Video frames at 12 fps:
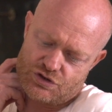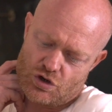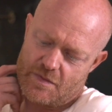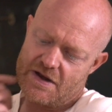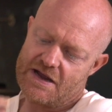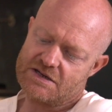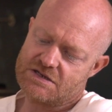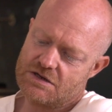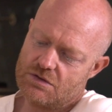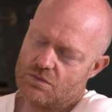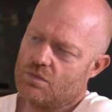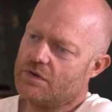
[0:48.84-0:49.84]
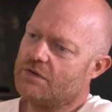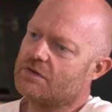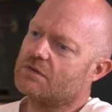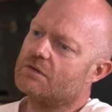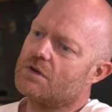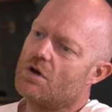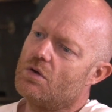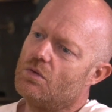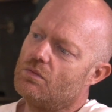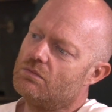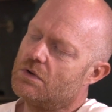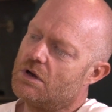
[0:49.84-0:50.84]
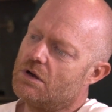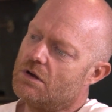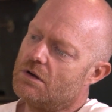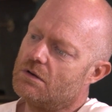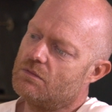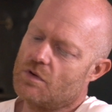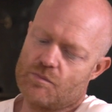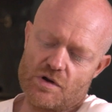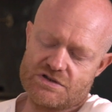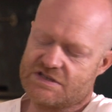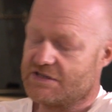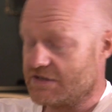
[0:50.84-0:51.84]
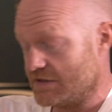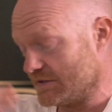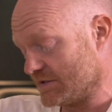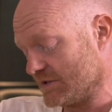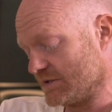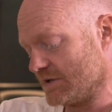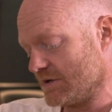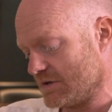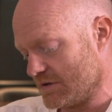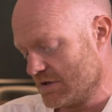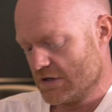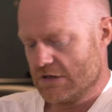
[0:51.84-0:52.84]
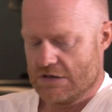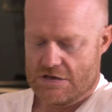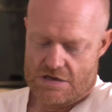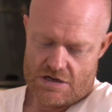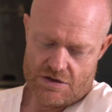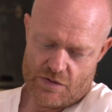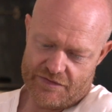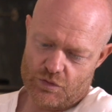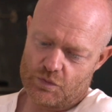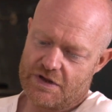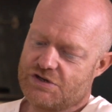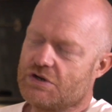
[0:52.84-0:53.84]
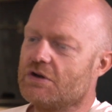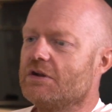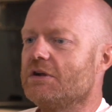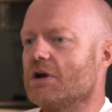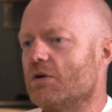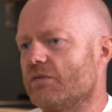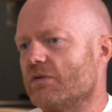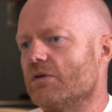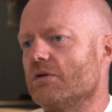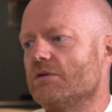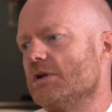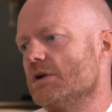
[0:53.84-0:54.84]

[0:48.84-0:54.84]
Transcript: jobbing actor would know what the process is. Just you have an audition, you go for